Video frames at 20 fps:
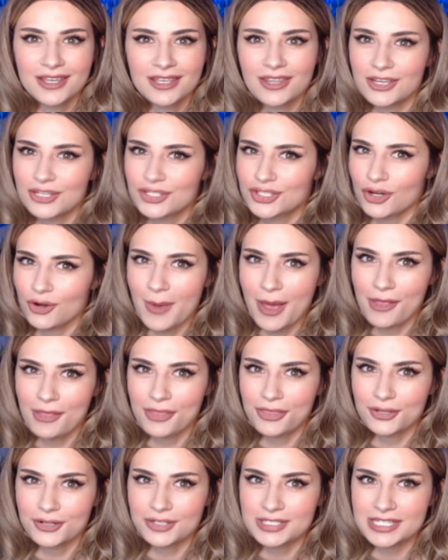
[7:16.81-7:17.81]
They show
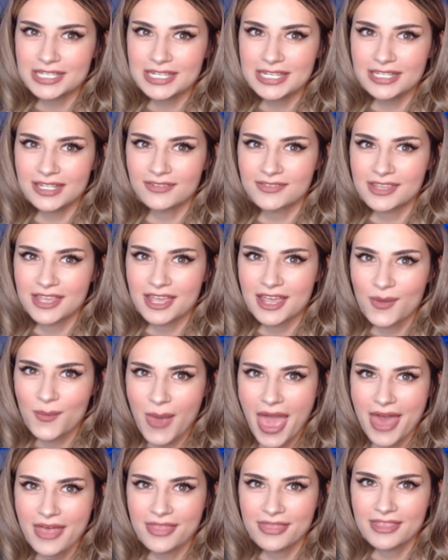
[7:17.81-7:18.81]
about thirteen of
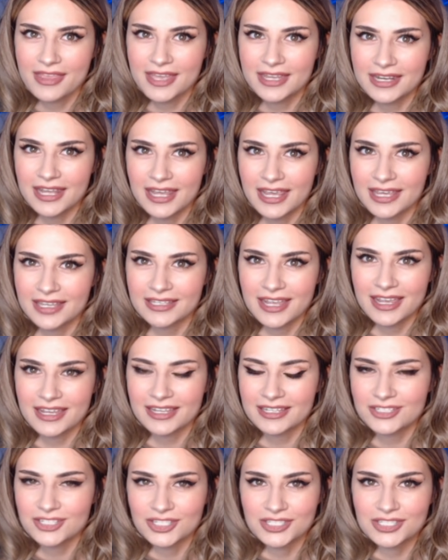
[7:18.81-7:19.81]
them, and then it,
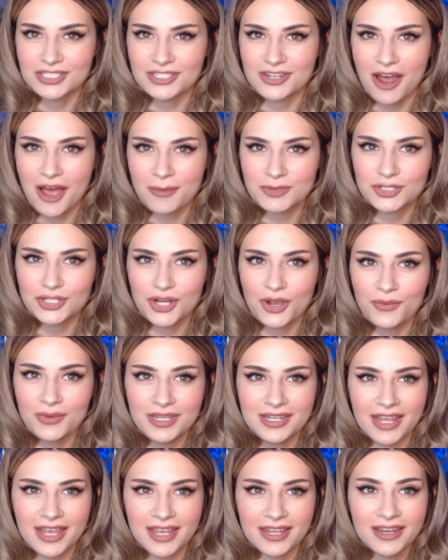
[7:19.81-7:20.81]
it just stops
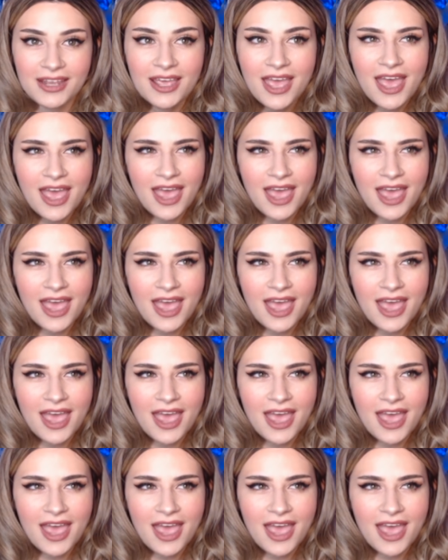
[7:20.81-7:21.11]
showing it,